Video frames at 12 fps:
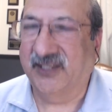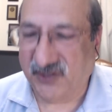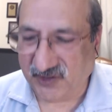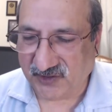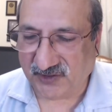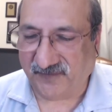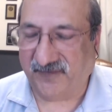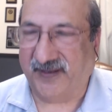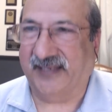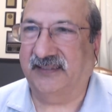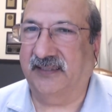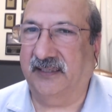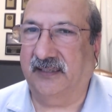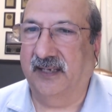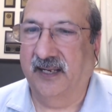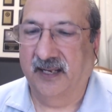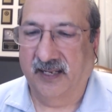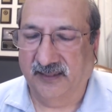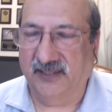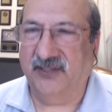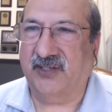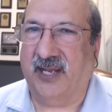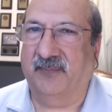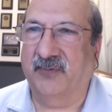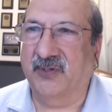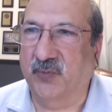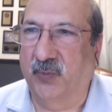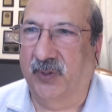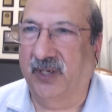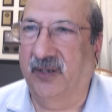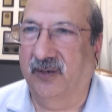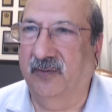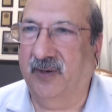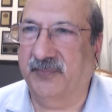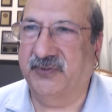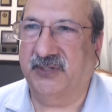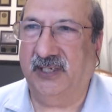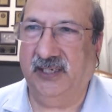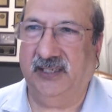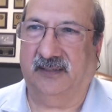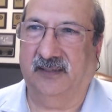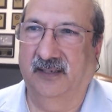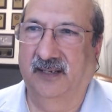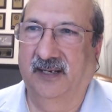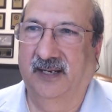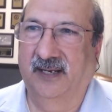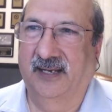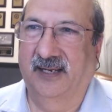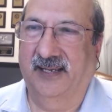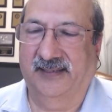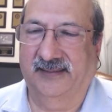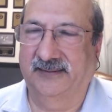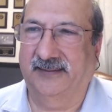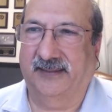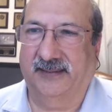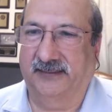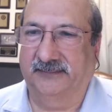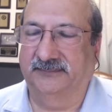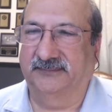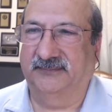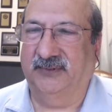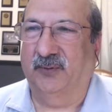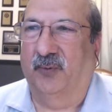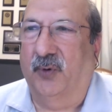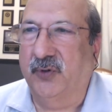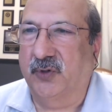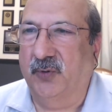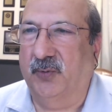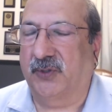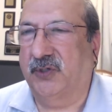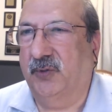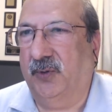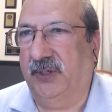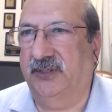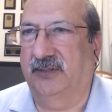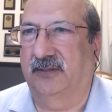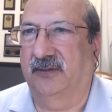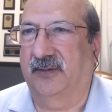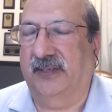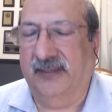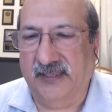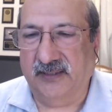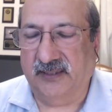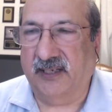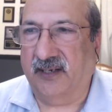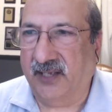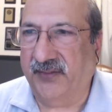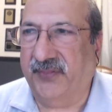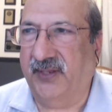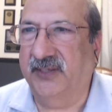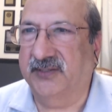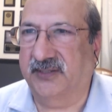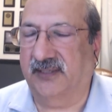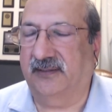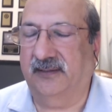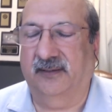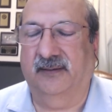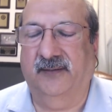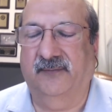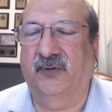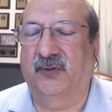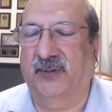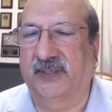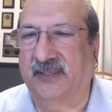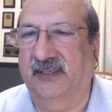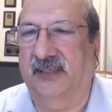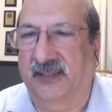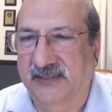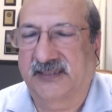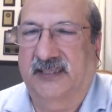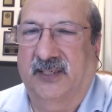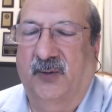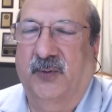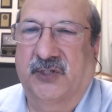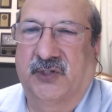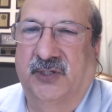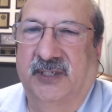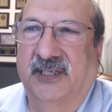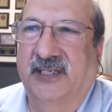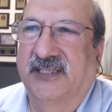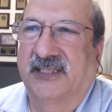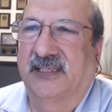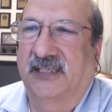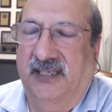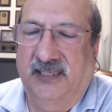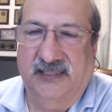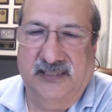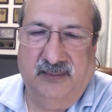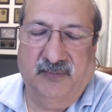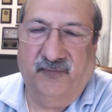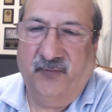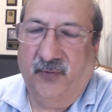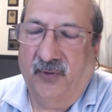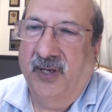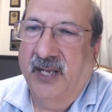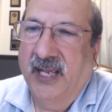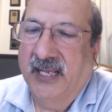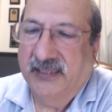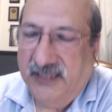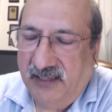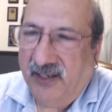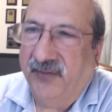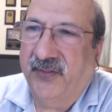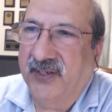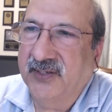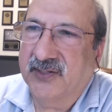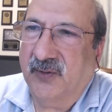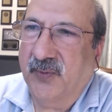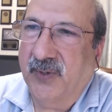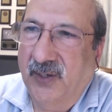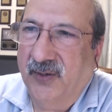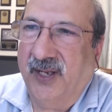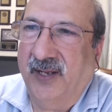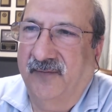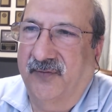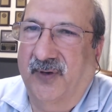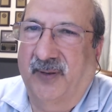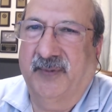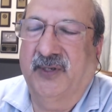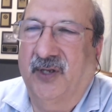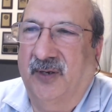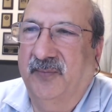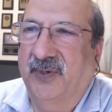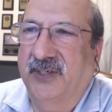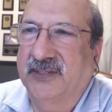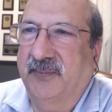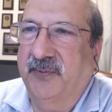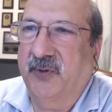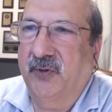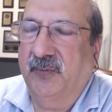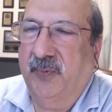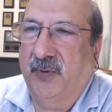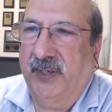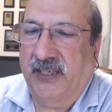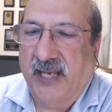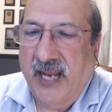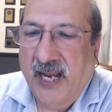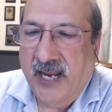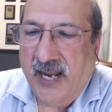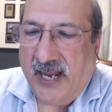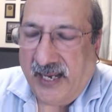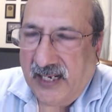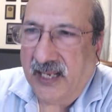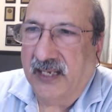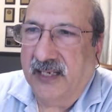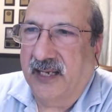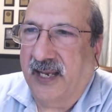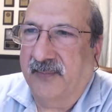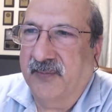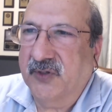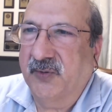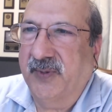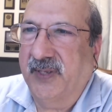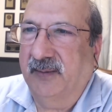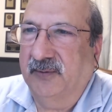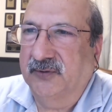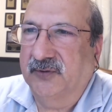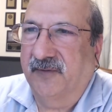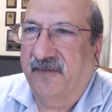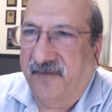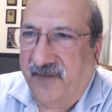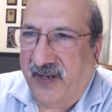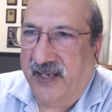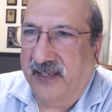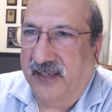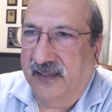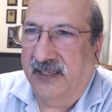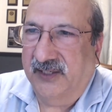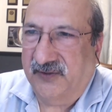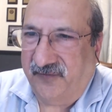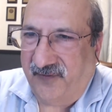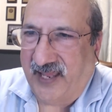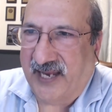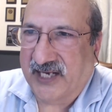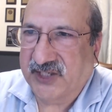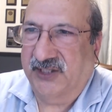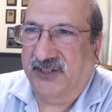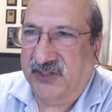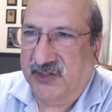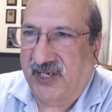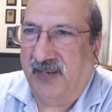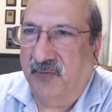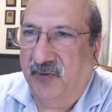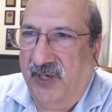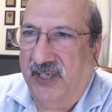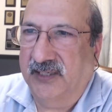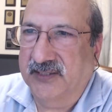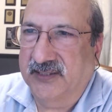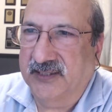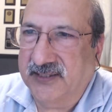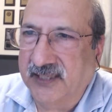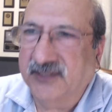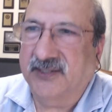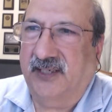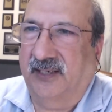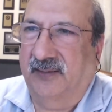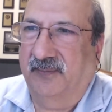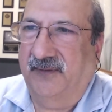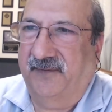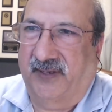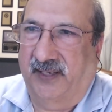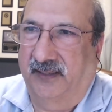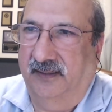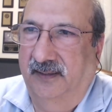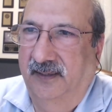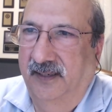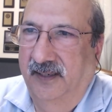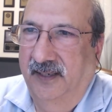It's just the fact that these cameras will go obsolete. Yeah. And uh, you would do what you wanted to do. And there, there are things that, you know, even though I didn't answer the question in its entirety before, there are things that we're looking for. I mean, Don brings up a good point. I'd like a camera to be able to fire its flash at the same rate as the sensor can be fired.